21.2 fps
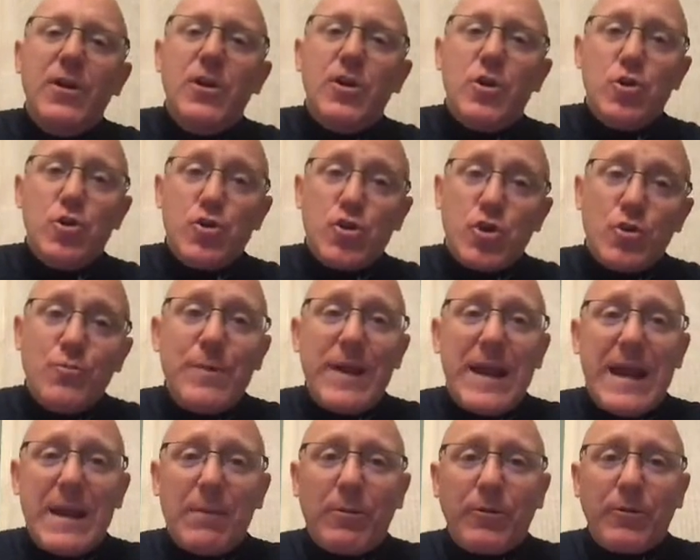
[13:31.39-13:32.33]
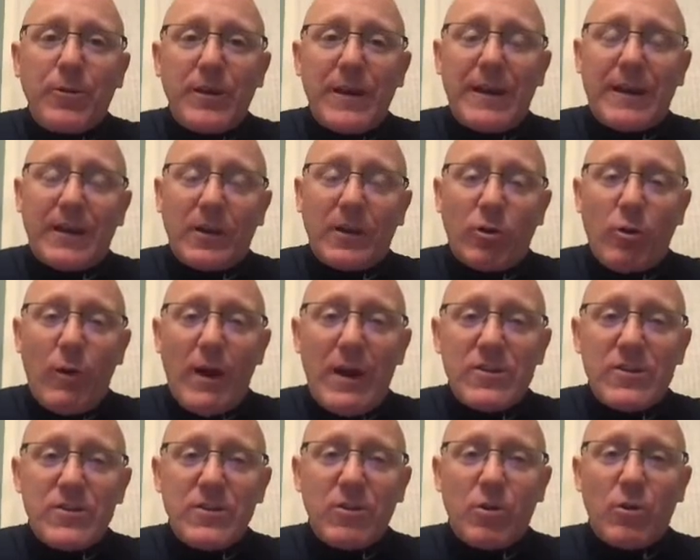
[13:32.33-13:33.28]
You should be able to take an
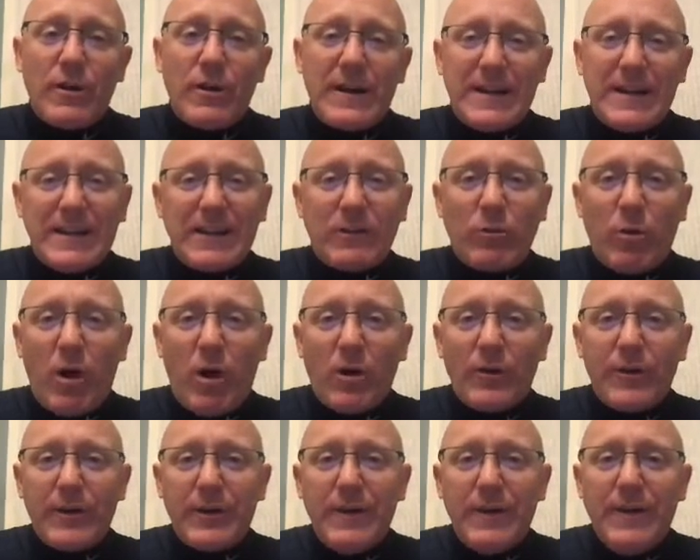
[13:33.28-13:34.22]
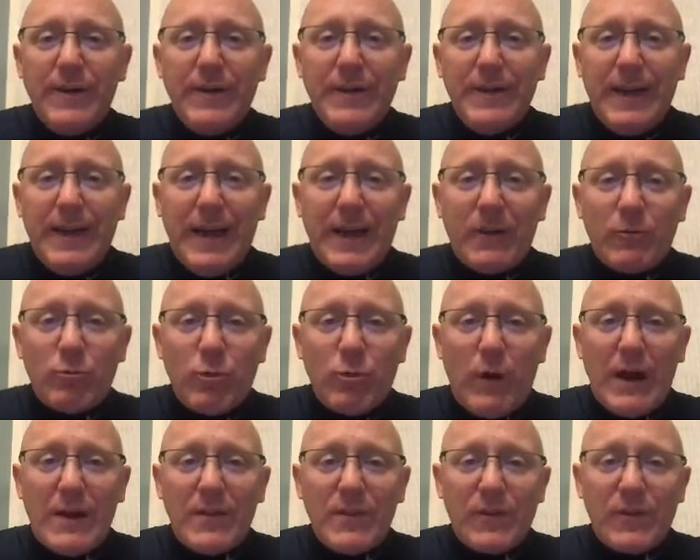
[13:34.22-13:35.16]
equation or an inequality and
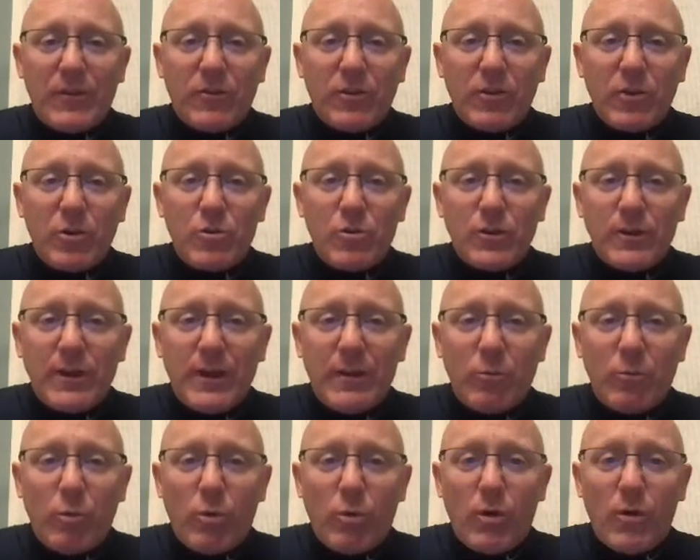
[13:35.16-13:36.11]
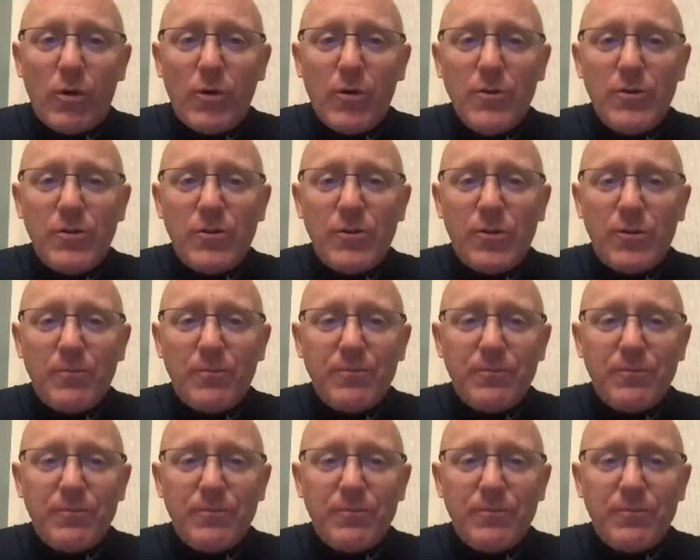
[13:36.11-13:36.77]
write the solution in words,